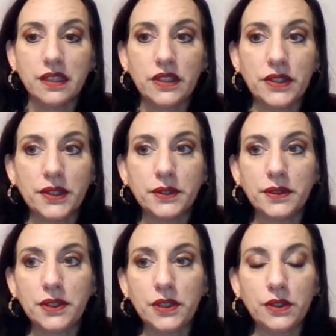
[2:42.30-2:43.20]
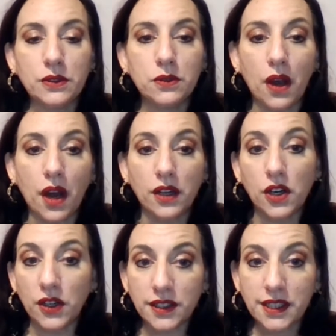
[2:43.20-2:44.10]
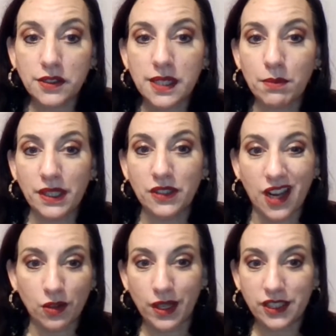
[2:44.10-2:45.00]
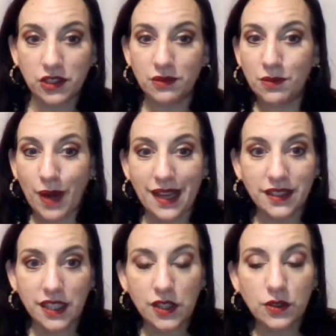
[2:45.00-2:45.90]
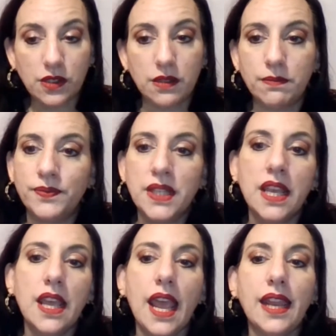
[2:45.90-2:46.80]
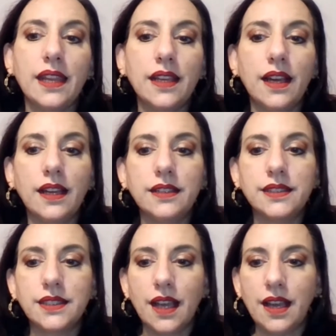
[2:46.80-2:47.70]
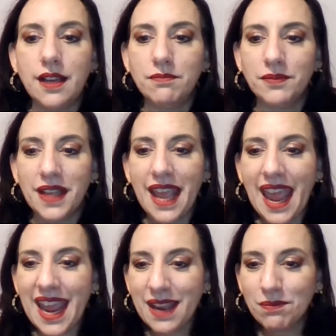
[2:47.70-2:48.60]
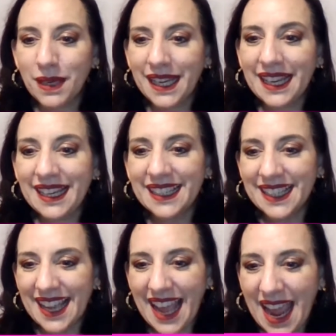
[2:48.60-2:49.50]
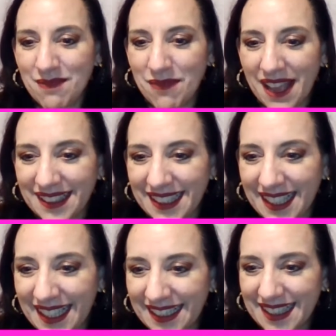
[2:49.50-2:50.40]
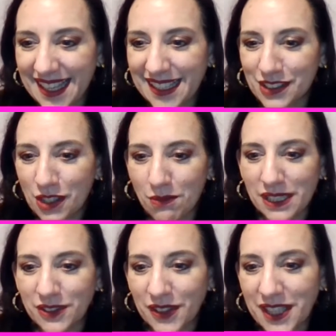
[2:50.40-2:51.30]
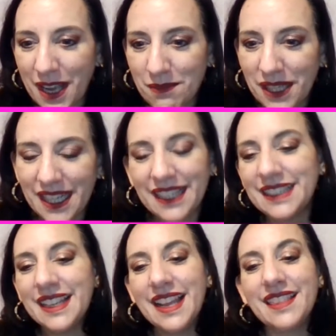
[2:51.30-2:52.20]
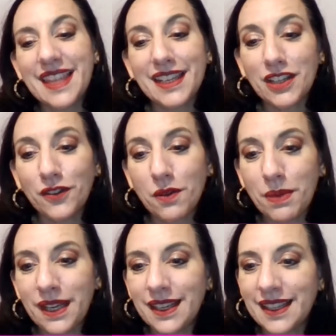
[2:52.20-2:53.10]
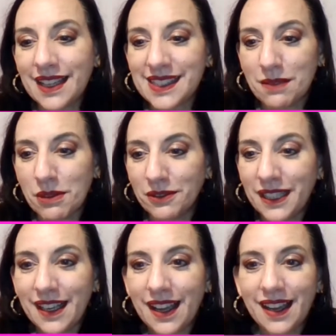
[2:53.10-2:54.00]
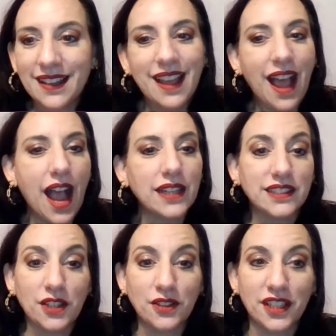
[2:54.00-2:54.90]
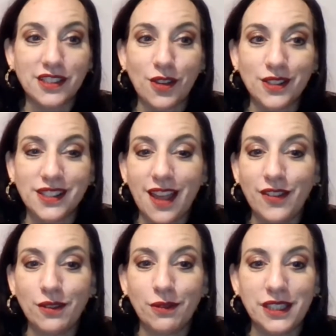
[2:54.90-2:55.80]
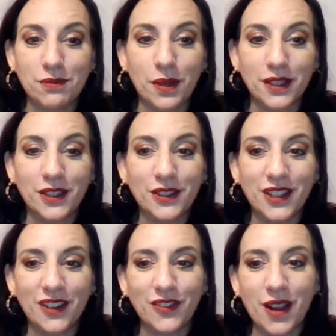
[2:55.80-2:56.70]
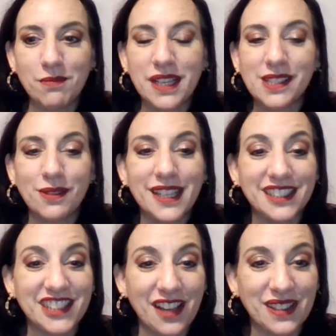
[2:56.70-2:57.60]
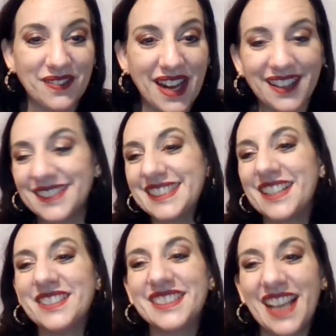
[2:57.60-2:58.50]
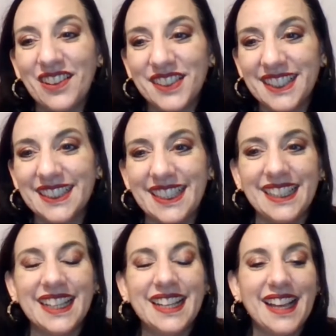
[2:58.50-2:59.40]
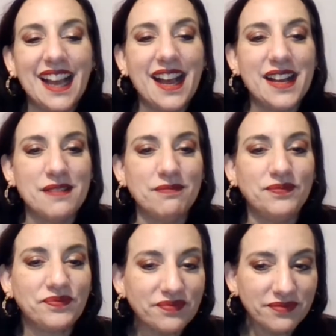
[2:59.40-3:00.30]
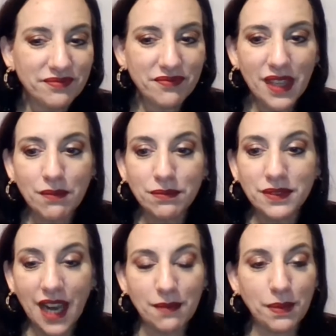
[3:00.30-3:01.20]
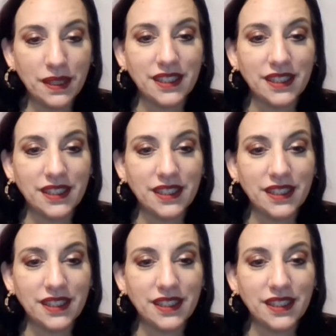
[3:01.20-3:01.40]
you know you are currently using but you're not quite sure when to use them and um hey b Hey, Melody, thank you so much for coming. Thank you for being a guest of Maria. I, so the consultants love it when you put who they're from because we can shout them out. So definitely um, type